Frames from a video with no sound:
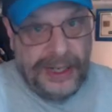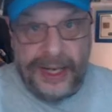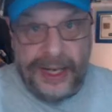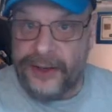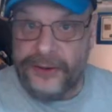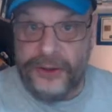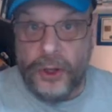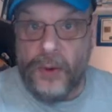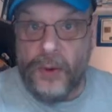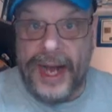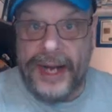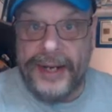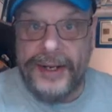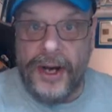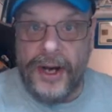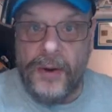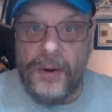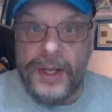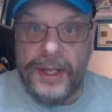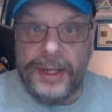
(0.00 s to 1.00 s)
do I
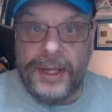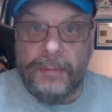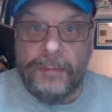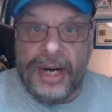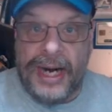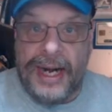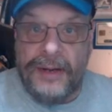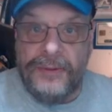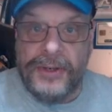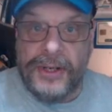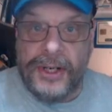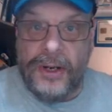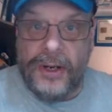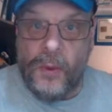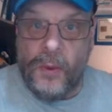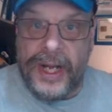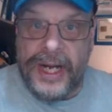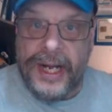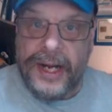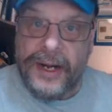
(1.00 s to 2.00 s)
know that the Browns are going to
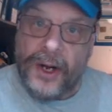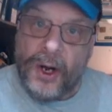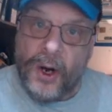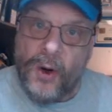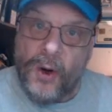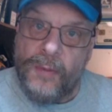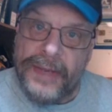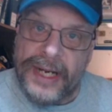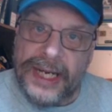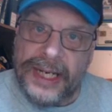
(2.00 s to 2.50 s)
win at home with